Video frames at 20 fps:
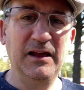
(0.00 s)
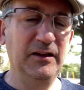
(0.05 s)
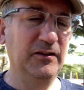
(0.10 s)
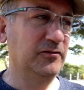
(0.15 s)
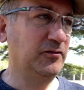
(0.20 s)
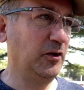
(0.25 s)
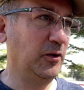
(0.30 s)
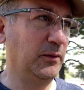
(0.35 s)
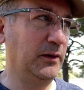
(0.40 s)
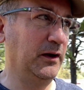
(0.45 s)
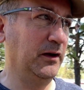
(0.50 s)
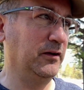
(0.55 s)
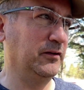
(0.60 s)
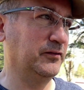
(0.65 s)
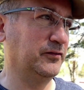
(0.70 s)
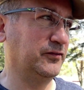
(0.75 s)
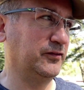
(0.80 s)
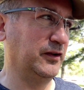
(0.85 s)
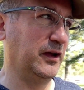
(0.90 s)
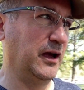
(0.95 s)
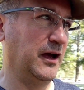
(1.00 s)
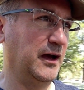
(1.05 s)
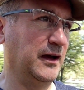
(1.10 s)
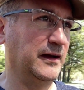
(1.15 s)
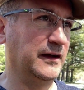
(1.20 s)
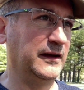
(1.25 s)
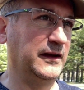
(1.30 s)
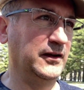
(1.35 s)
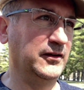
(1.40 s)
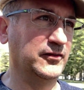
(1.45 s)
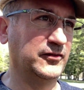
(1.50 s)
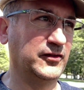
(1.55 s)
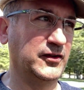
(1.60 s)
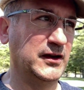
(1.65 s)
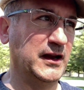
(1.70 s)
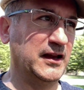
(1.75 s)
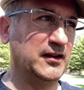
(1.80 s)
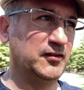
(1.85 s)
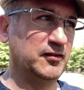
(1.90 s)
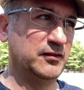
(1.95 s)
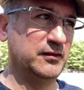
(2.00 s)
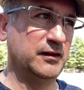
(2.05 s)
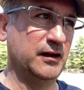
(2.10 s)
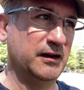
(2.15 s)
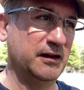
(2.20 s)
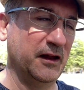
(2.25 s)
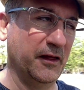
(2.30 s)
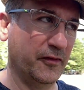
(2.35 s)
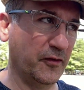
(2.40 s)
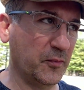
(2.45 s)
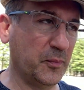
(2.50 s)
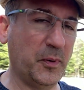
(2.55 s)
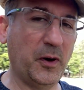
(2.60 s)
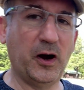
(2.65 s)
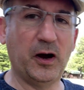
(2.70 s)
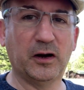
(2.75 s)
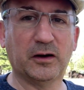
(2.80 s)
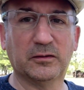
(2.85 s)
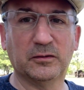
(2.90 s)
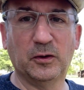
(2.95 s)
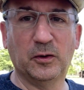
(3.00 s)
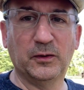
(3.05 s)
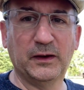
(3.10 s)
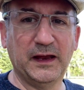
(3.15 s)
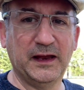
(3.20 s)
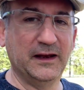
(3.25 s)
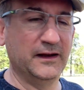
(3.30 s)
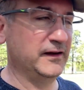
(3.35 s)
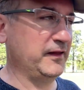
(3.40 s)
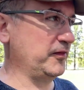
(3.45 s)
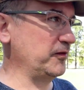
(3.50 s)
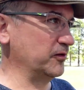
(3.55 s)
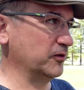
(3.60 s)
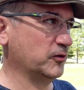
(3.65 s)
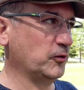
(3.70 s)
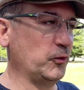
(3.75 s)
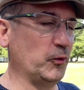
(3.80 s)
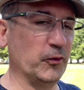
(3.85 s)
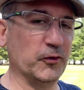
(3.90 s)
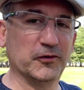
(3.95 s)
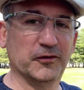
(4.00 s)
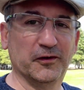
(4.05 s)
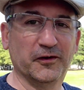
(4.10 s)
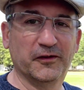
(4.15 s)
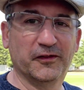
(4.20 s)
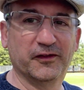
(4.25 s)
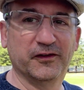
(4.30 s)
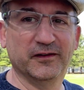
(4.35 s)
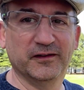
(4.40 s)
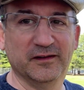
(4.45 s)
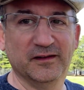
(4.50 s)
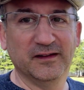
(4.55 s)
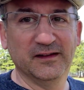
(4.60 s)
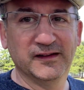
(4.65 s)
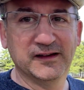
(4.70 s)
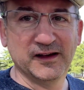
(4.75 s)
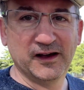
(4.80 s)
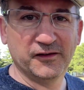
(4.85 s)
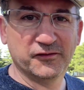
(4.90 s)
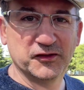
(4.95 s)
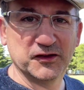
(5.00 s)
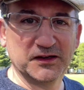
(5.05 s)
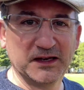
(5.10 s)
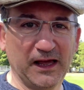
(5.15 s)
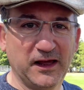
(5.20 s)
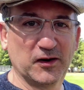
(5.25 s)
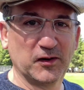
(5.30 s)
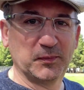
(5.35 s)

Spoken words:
So here's another park located another corner of the town